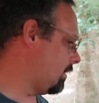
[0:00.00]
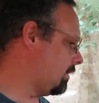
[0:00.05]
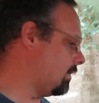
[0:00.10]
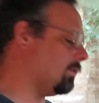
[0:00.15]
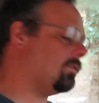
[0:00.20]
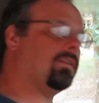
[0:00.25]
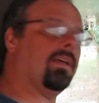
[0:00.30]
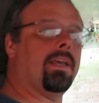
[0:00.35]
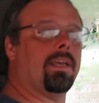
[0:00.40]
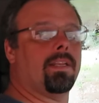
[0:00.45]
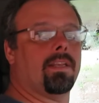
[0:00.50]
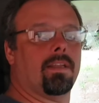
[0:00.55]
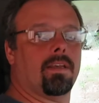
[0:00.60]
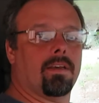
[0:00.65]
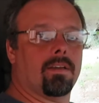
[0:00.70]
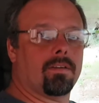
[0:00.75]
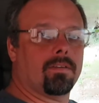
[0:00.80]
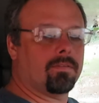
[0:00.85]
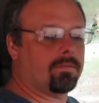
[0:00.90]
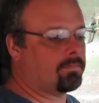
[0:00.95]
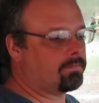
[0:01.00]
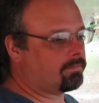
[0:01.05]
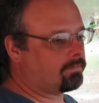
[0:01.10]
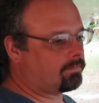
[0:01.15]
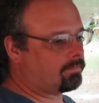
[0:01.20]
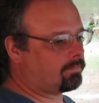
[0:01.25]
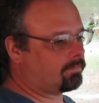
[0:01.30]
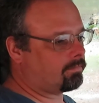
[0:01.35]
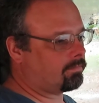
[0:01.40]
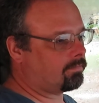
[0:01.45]
it's a handy little
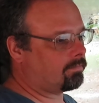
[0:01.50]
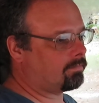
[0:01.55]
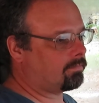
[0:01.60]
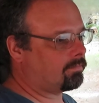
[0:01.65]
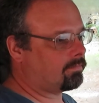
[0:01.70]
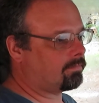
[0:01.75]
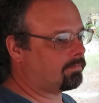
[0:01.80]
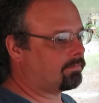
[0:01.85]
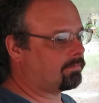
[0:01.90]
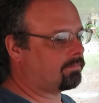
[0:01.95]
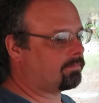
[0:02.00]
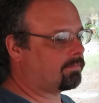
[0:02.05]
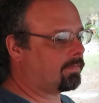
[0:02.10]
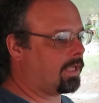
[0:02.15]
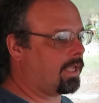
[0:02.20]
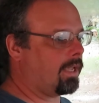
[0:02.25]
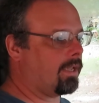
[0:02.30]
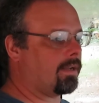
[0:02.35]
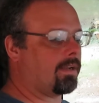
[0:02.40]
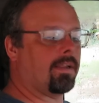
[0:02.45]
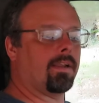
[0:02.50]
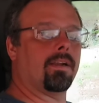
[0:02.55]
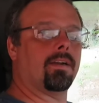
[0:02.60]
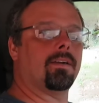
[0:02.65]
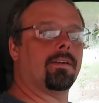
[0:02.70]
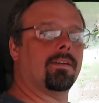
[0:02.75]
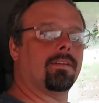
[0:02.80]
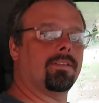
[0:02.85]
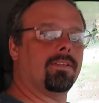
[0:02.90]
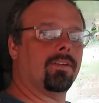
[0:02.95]
kit
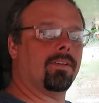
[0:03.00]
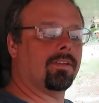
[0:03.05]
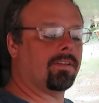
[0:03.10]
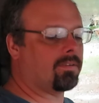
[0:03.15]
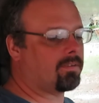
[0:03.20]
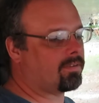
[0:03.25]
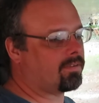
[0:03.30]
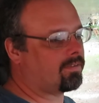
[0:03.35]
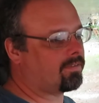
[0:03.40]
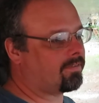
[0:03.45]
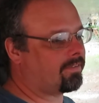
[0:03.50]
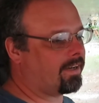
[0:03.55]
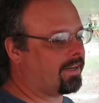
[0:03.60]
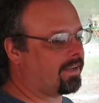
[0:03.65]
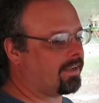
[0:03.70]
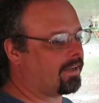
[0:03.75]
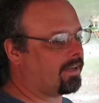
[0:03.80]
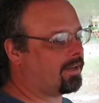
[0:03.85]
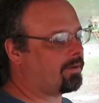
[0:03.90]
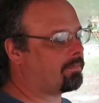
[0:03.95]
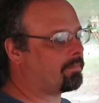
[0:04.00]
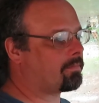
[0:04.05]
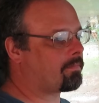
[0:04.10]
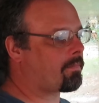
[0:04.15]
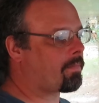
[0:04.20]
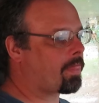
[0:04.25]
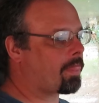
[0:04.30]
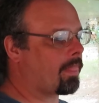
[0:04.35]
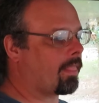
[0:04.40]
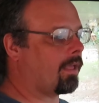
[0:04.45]
here that you can rig up.
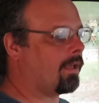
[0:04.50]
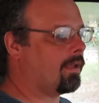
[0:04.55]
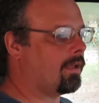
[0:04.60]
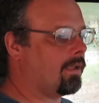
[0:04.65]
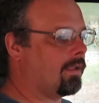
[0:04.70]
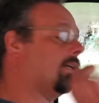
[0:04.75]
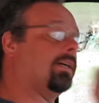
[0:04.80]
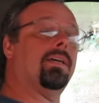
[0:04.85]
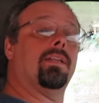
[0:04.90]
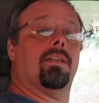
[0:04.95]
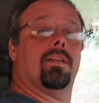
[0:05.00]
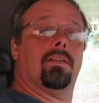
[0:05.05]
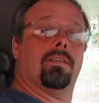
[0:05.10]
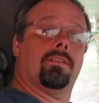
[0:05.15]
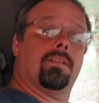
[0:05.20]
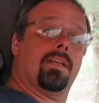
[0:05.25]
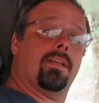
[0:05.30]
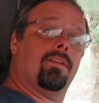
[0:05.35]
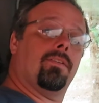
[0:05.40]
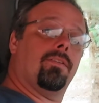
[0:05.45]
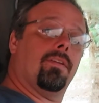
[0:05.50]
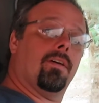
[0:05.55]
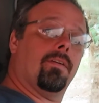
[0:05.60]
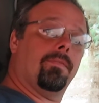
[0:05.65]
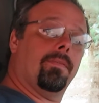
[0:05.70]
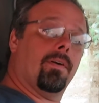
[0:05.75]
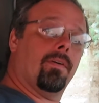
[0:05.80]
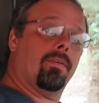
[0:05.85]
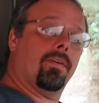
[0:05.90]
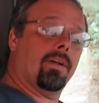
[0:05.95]
Now it does take your
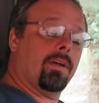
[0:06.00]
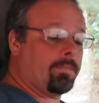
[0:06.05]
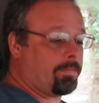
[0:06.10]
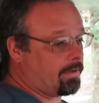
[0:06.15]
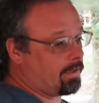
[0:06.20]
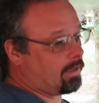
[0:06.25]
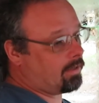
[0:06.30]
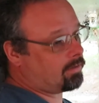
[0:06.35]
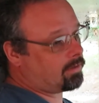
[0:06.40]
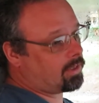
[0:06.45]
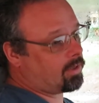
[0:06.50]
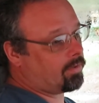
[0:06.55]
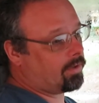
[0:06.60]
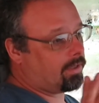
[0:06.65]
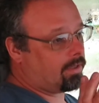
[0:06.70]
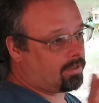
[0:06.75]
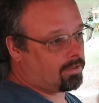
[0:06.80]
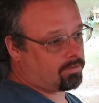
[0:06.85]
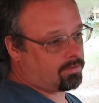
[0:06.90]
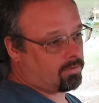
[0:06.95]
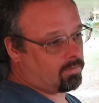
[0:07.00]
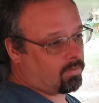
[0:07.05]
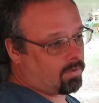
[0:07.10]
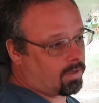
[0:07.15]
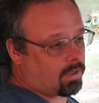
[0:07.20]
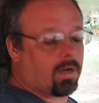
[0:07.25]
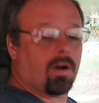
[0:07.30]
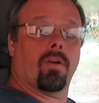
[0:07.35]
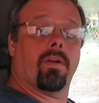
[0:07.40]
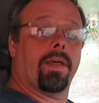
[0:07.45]
cell phone up, and also it doesn't
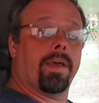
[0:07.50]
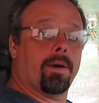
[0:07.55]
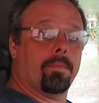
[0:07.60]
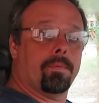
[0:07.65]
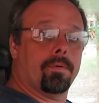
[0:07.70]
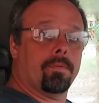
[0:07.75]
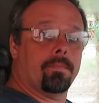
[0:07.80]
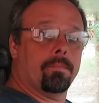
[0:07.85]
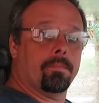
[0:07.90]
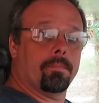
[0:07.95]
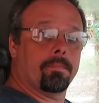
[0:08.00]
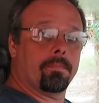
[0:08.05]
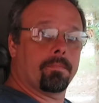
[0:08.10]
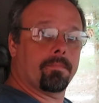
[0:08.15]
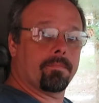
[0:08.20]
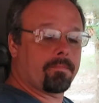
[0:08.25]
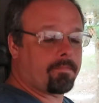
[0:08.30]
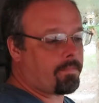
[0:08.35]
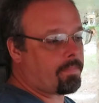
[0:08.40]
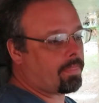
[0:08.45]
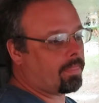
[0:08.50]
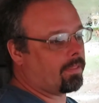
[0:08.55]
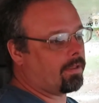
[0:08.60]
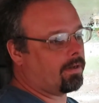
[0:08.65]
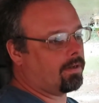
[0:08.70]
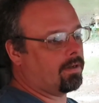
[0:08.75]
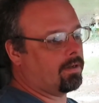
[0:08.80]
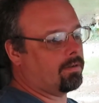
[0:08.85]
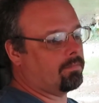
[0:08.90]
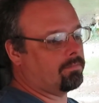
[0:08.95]
work on Apple.
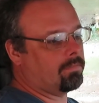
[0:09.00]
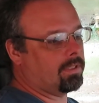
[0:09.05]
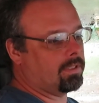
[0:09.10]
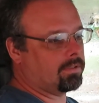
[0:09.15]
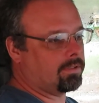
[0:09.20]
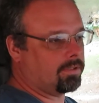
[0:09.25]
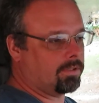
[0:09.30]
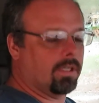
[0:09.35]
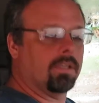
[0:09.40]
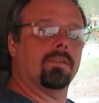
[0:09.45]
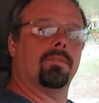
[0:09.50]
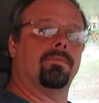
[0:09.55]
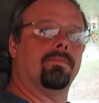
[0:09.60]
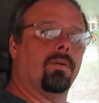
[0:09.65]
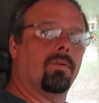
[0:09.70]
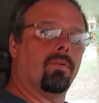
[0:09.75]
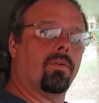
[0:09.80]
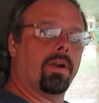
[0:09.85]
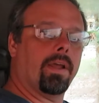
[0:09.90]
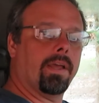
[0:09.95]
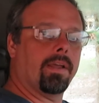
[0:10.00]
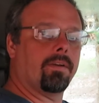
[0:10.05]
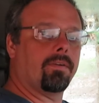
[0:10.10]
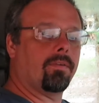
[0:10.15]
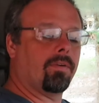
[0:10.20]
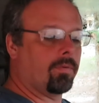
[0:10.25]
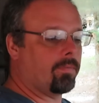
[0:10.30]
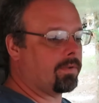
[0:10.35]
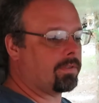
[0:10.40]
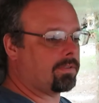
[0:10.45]
It's just for
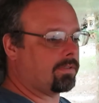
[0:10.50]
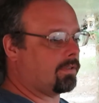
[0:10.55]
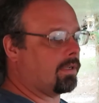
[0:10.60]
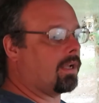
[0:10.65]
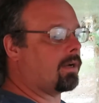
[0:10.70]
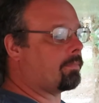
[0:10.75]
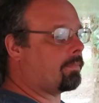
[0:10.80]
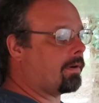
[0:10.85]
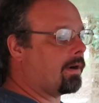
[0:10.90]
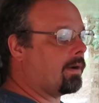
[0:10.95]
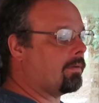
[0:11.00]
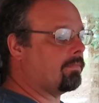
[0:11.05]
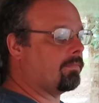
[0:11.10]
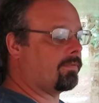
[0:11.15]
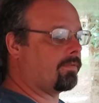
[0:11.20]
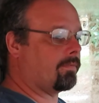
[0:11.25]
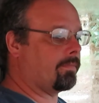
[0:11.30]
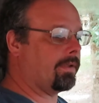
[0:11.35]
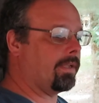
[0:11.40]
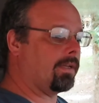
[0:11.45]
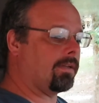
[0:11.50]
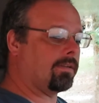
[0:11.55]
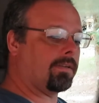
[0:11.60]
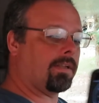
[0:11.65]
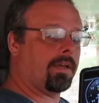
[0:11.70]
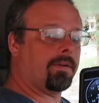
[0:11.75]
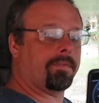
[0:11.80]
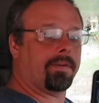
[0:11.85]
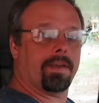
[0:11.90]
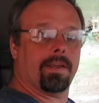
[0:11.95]
Android, which is not a problem for me because
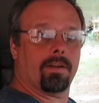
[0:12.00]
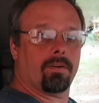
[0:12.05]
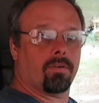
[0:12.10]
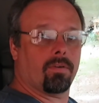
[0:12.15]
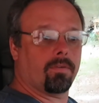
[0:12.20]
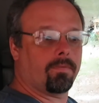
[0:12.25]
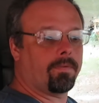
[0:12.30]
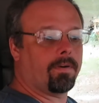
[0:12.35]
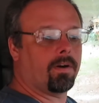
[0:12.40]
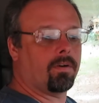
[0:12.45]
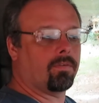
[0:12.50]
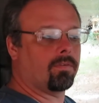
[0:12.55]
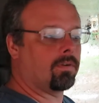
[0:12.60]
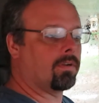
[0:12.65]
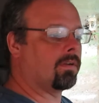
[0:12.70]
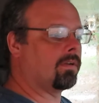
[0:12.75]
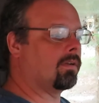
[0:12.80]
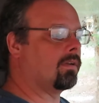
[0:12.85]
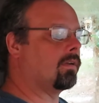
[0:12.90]
I have an Android phone.